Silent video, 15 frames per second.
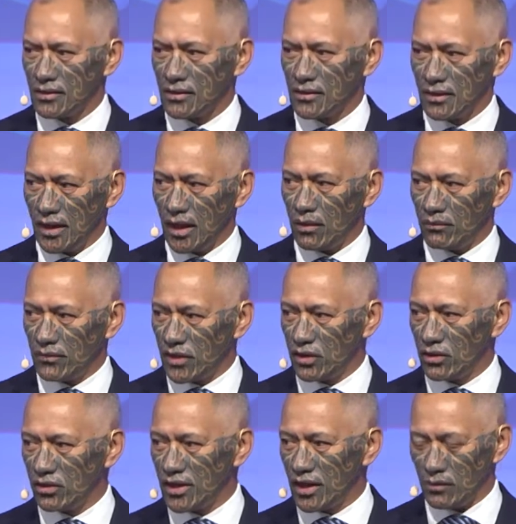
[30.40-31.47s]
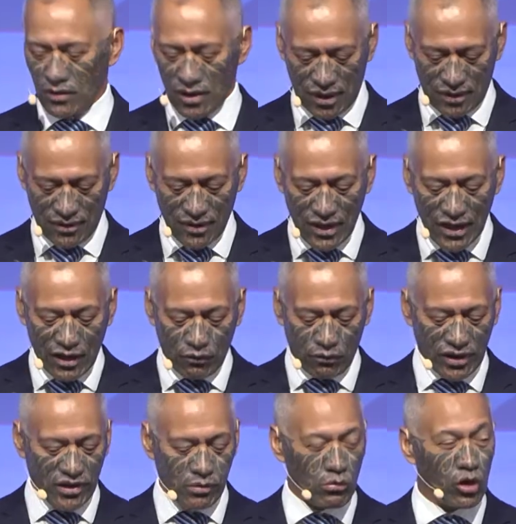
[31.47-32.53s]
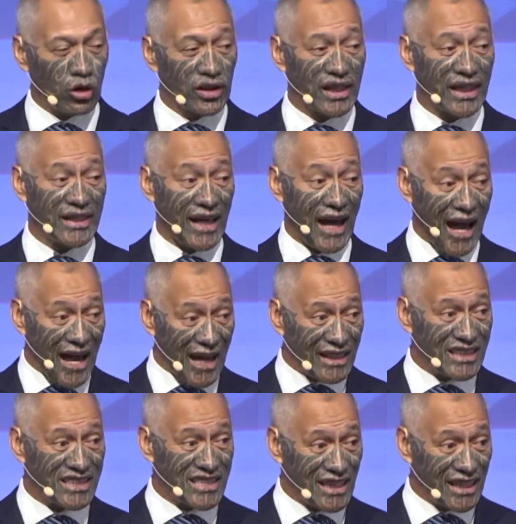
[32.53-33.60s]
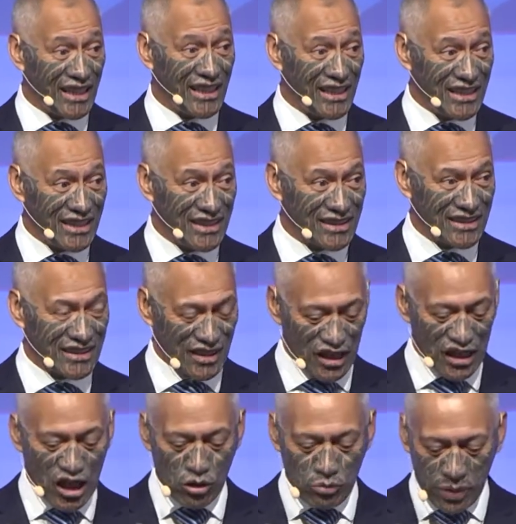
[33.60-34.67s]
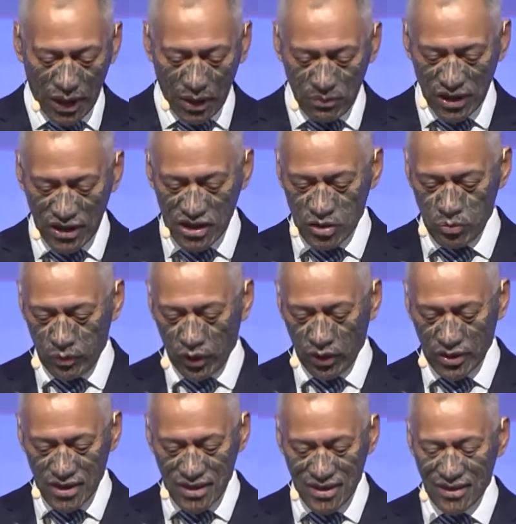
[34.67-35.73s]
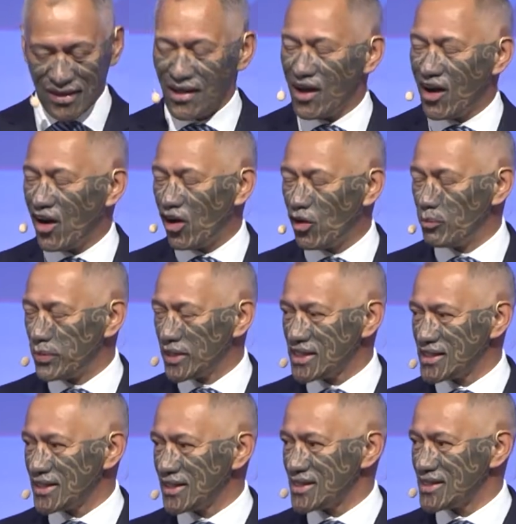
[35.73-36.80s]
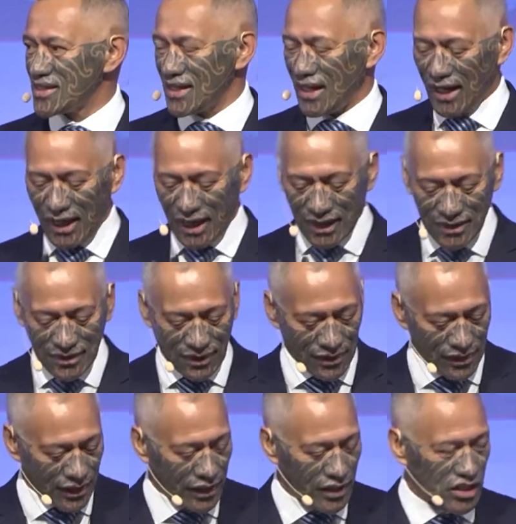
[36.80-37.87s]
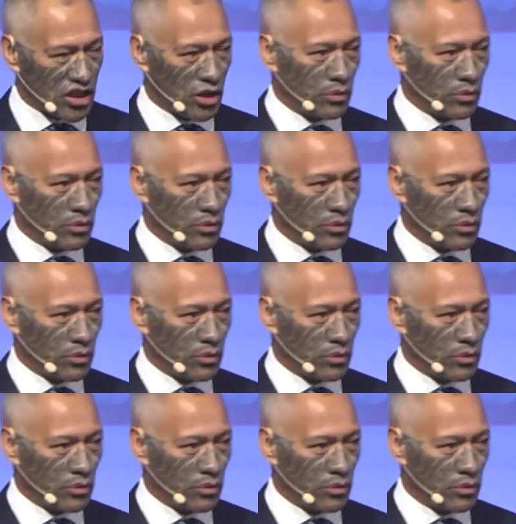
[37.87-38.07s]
Yeah, you heard that right. With more than 18 published books on business and leadership